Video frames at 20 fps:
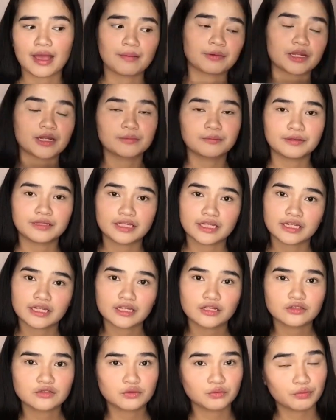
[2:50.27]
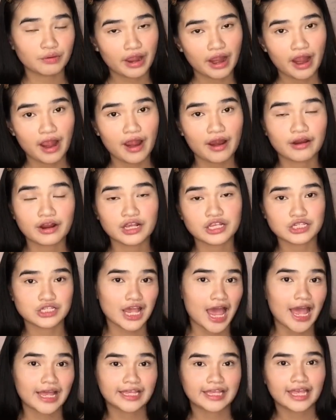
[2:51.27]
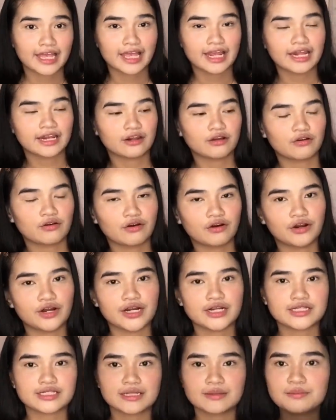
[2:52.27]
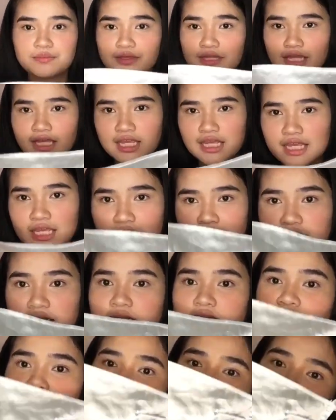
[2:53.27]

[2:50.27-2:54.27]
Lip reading: I'm gonna be needing to wear a jacket or something.